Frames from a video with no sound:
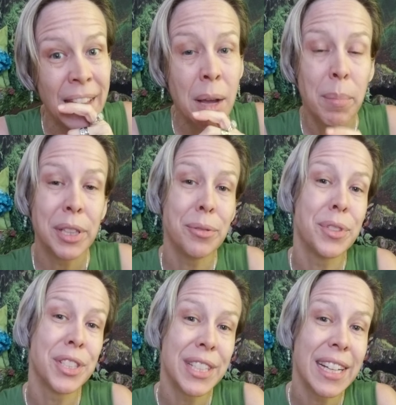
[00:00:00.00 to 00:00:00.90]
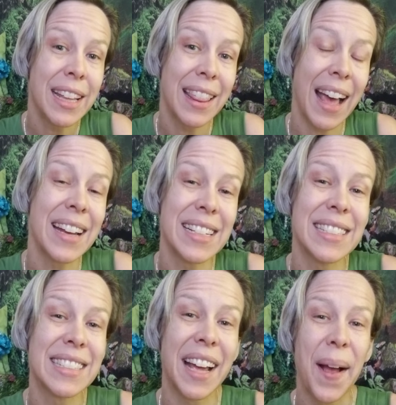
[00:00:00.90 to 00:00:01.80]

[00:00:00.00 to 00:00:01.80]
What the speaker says: But you see, that is